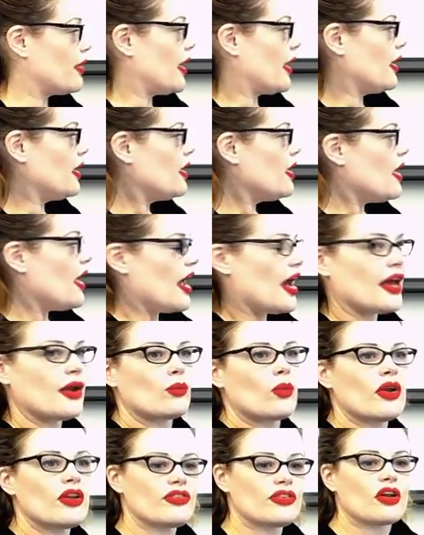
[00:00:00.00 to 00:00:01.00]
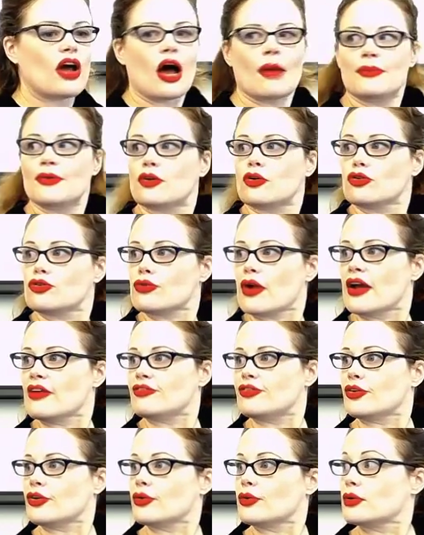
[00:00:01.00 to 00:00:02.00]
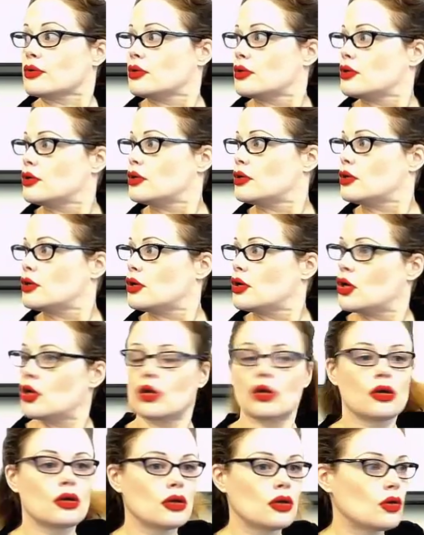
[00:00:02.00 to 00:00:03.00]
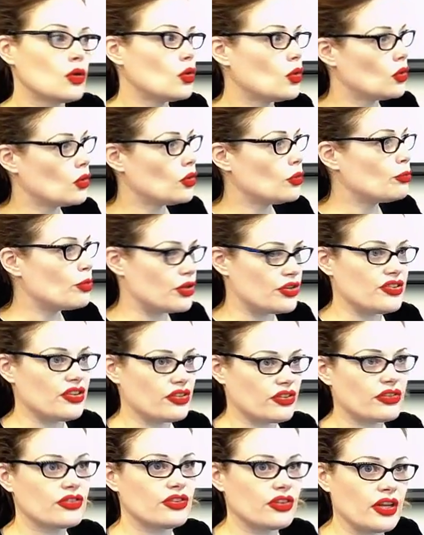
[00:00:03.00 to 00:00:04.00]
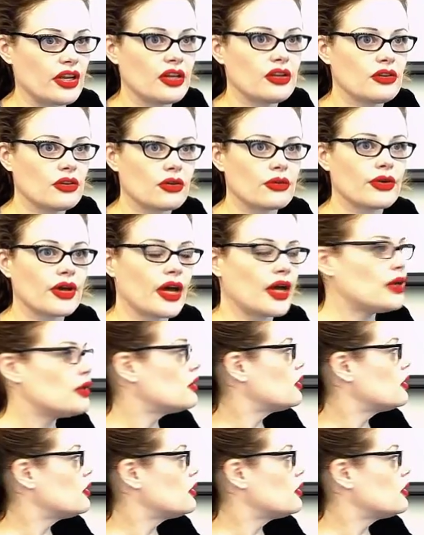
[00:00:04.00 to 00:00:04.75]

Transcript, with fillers: okay? And what does an optical drive do? Put discs in. Put discs in it, okay.